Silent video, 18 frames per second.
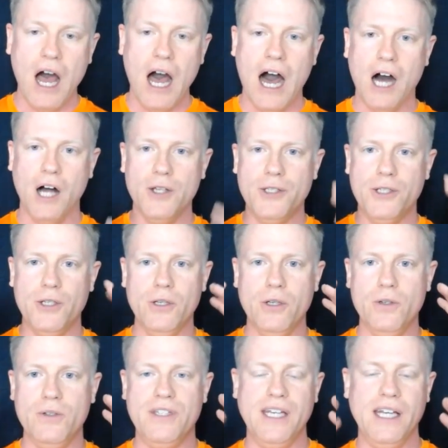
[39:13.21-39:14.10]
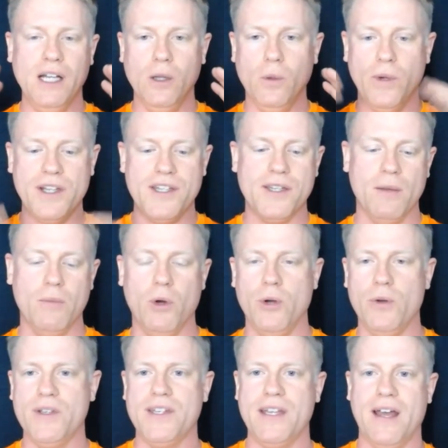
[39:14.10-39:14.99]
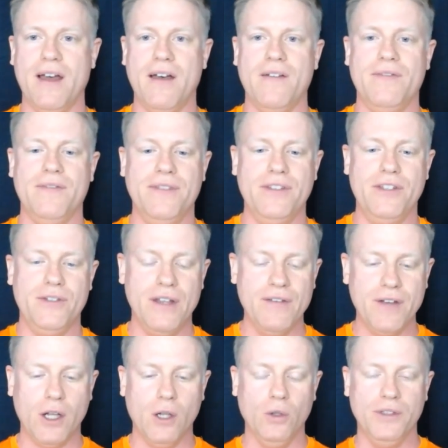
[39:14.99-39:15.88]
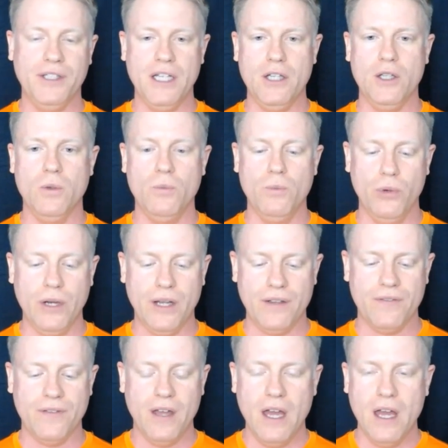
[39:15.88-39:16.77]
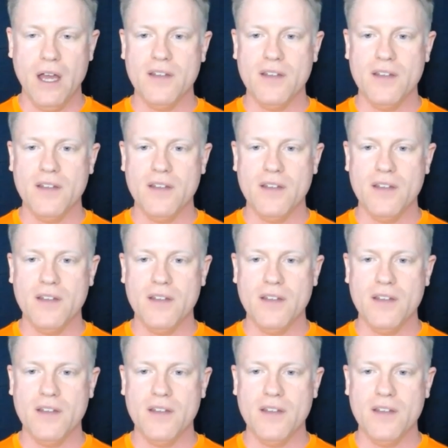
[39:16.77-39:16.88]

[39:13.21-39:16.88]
how to deal with someone with a difficulty to breathe,